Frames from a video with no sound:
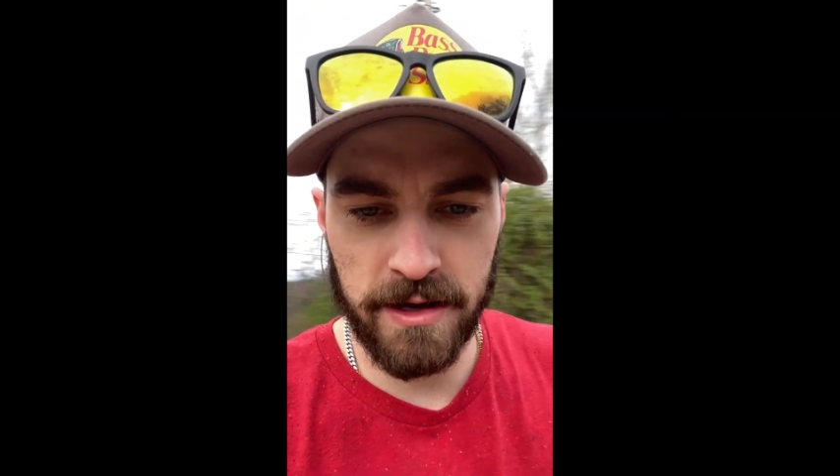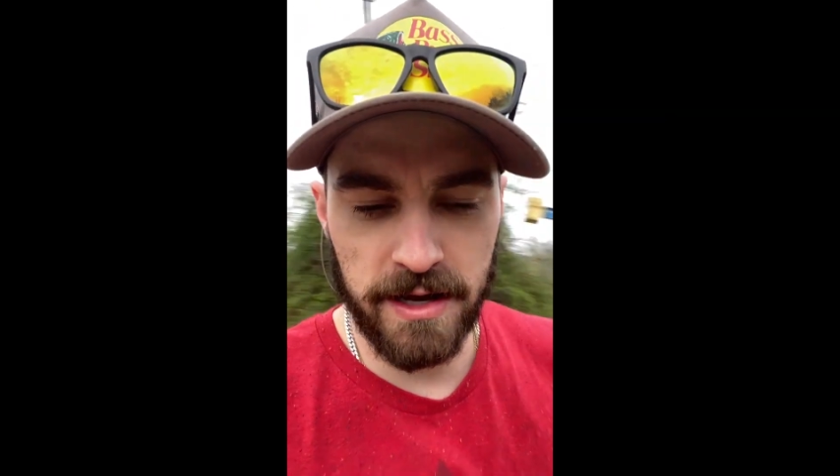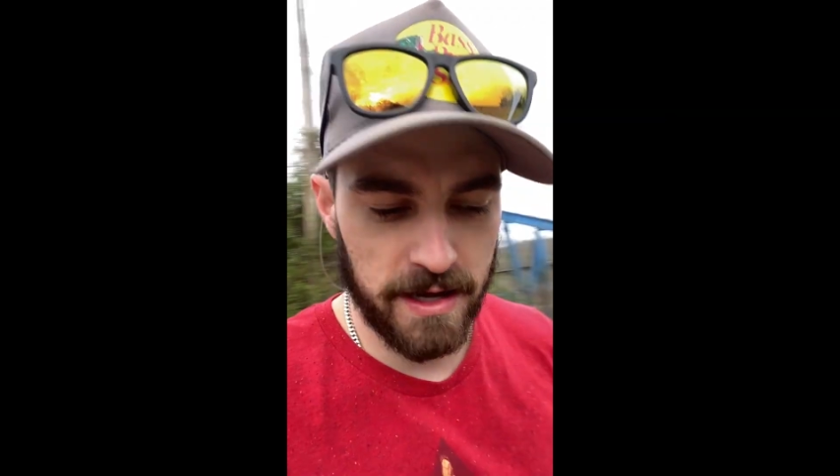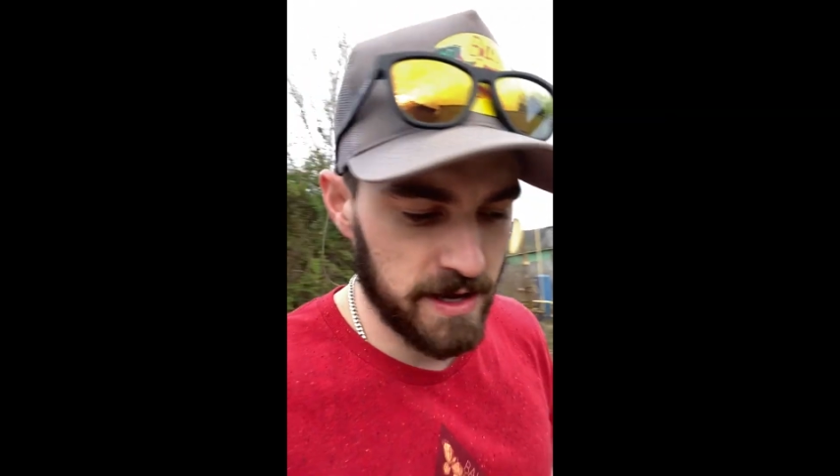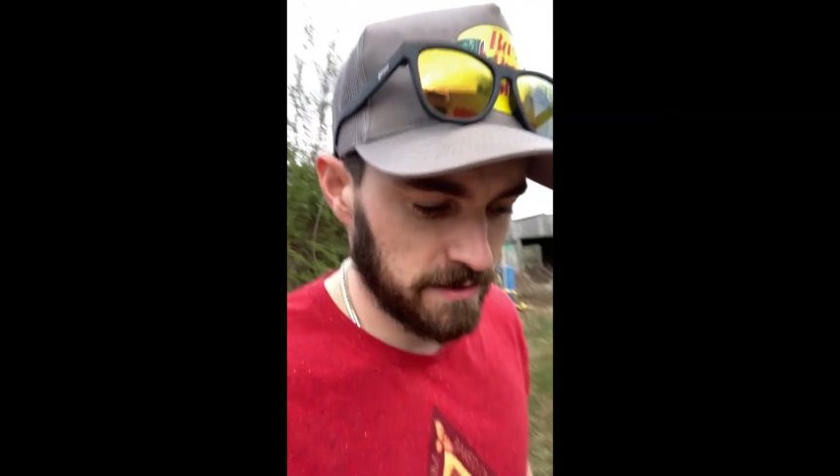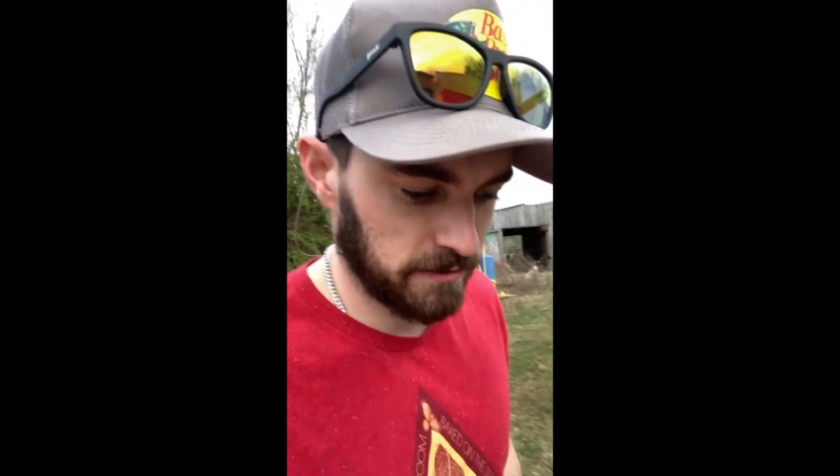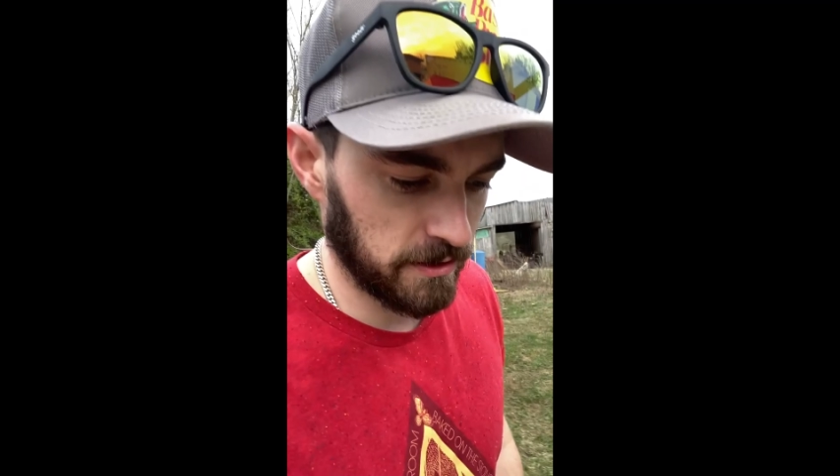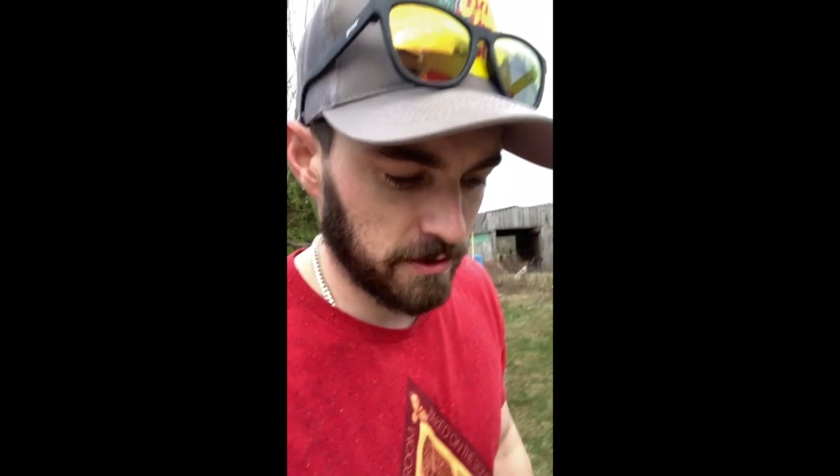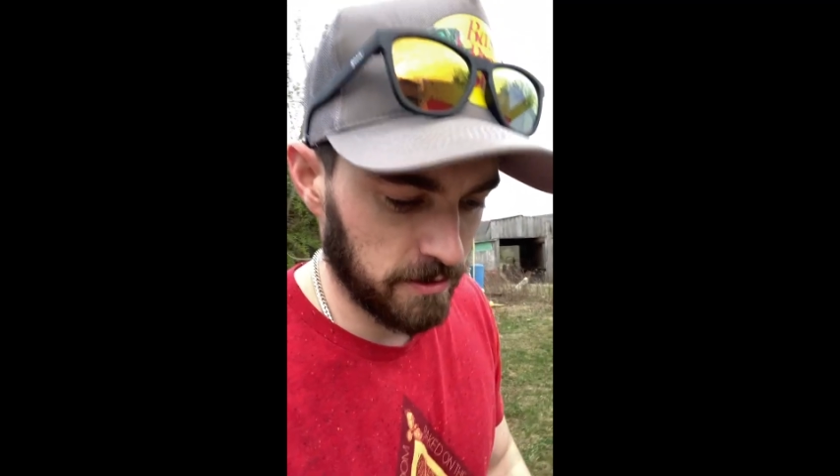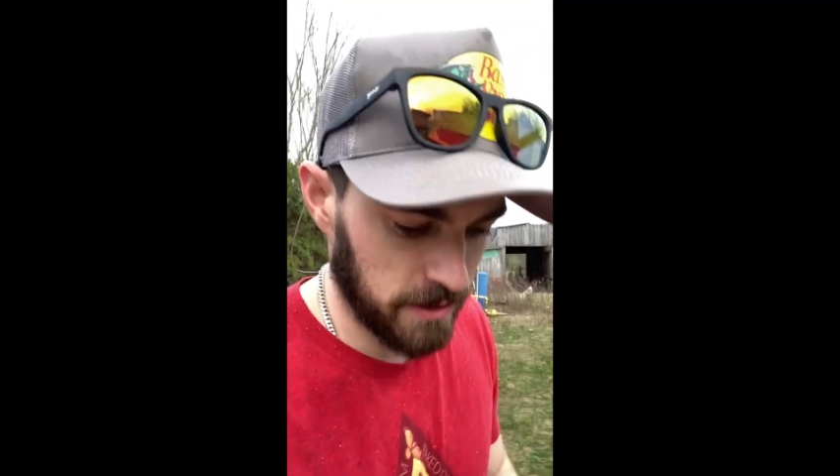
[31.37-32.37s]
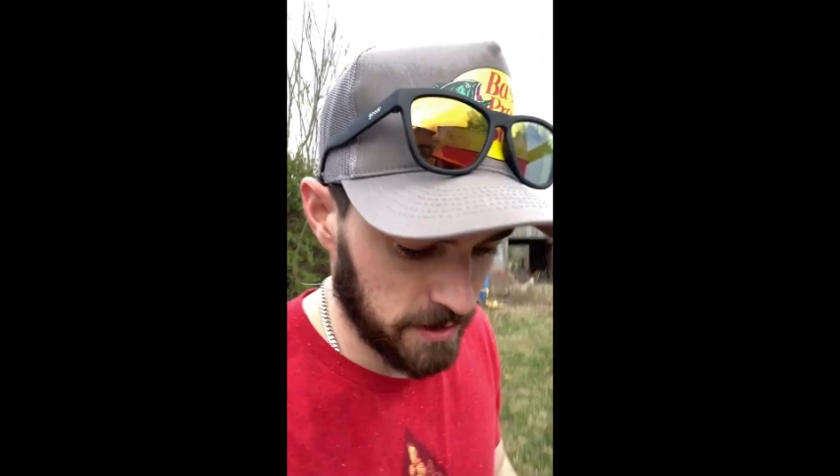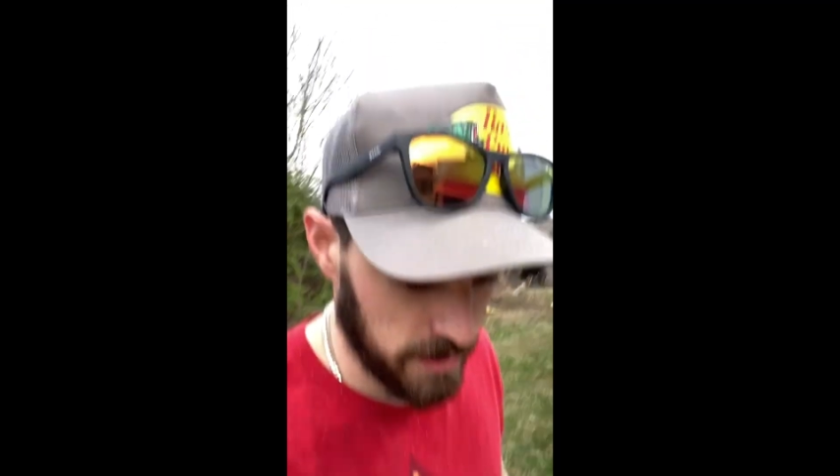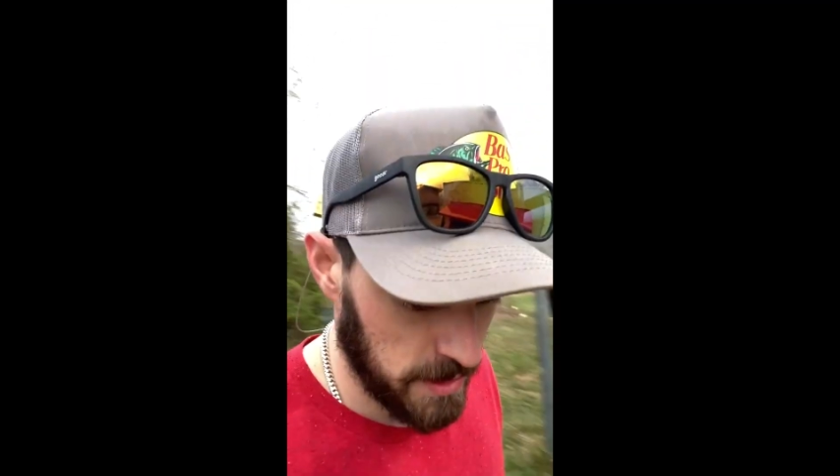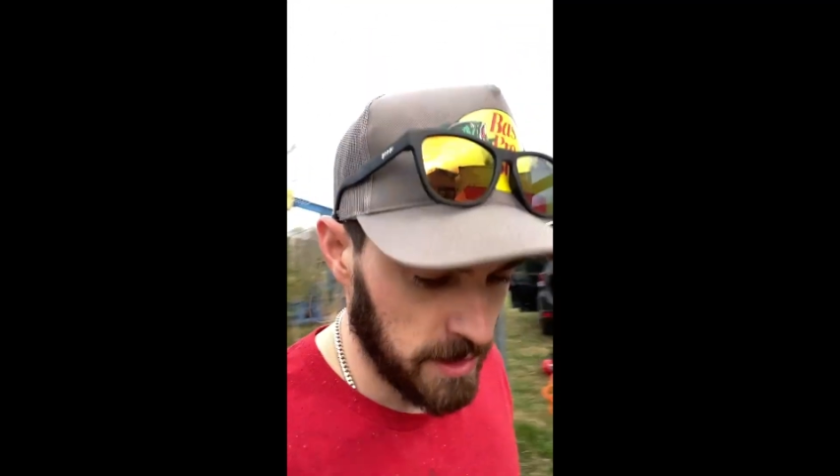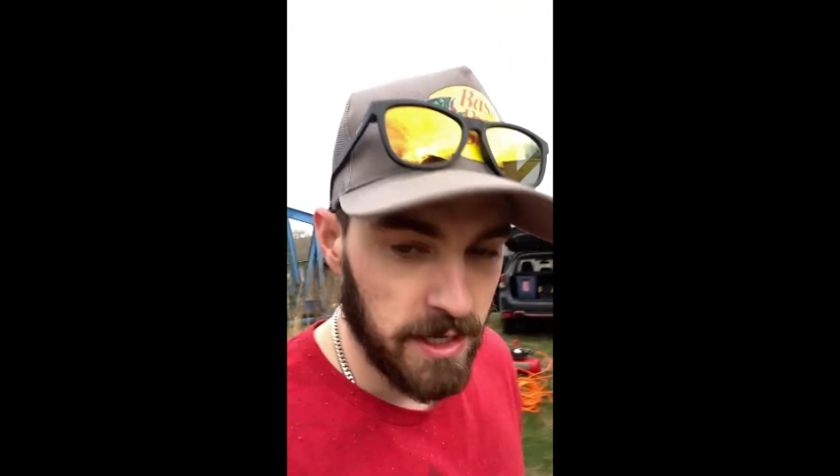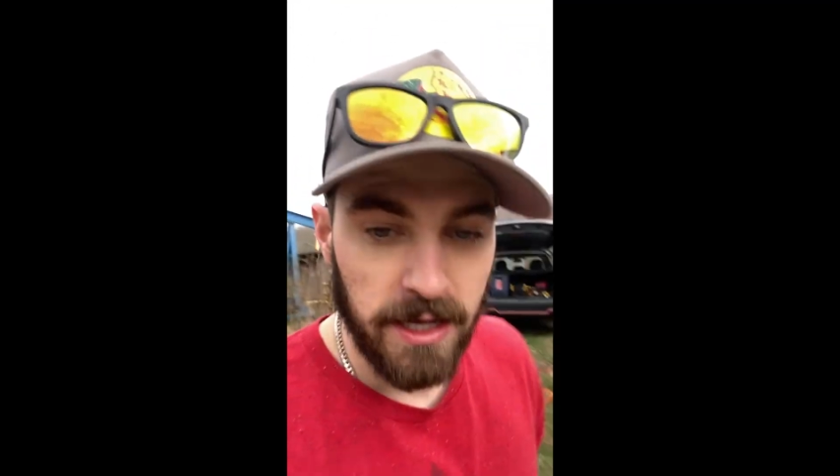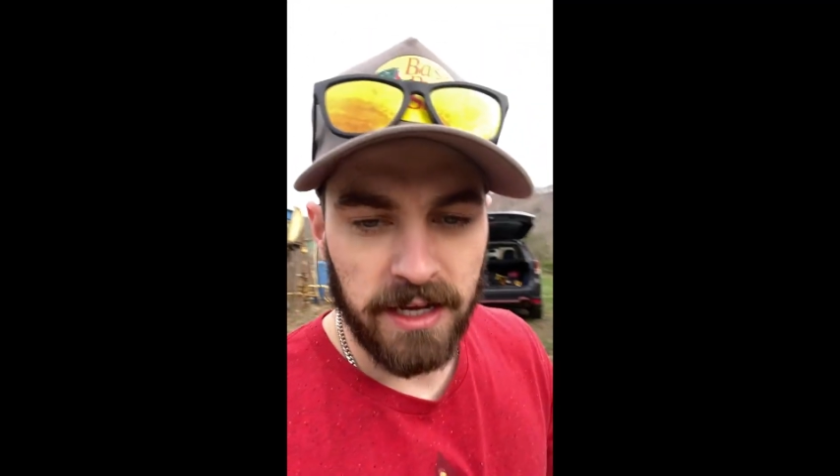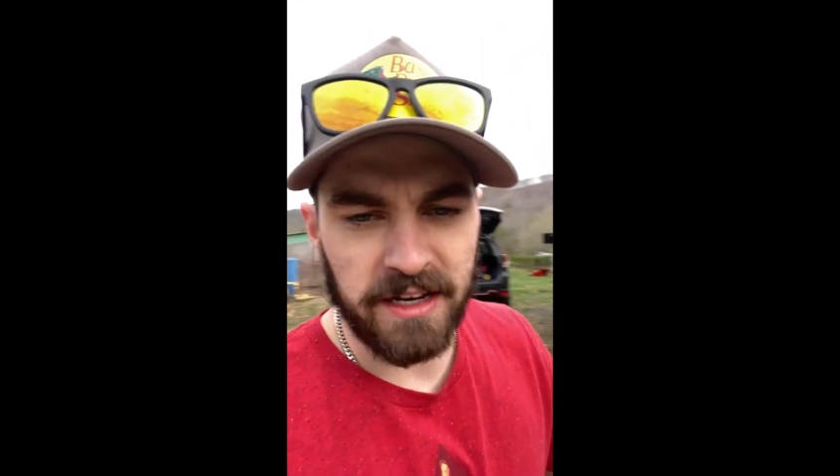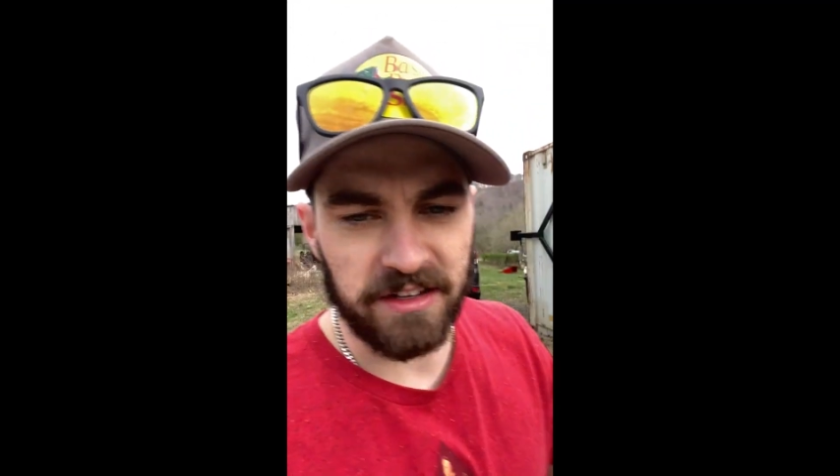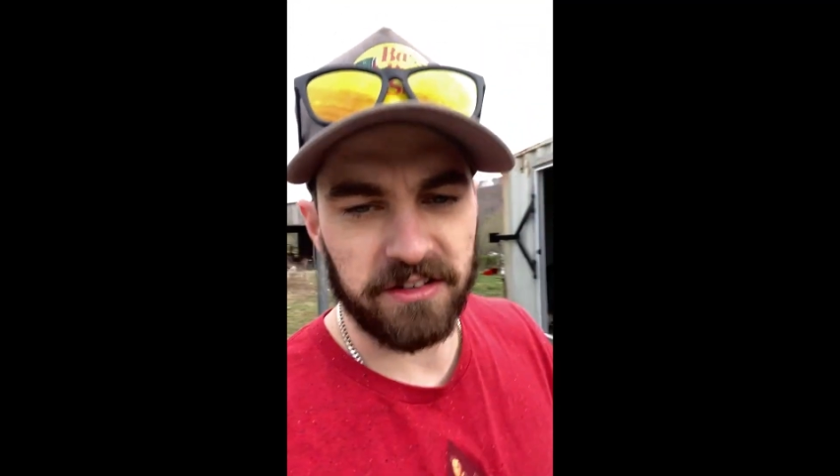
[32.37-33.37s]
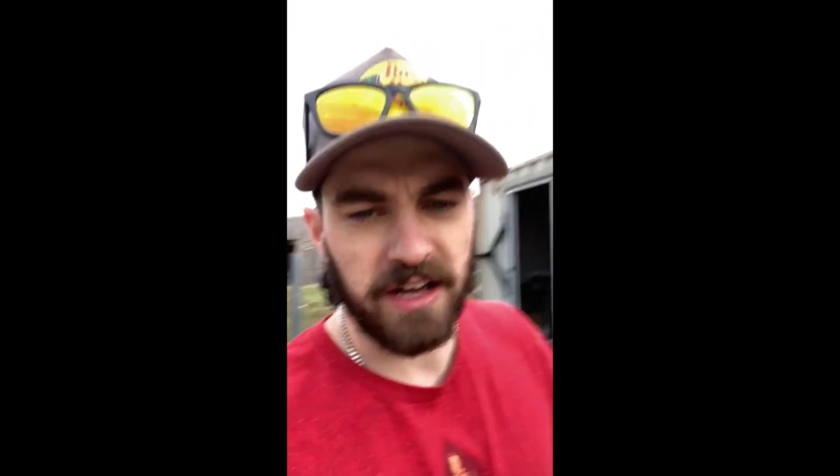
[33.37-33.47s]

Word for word: Okay, I can't. So next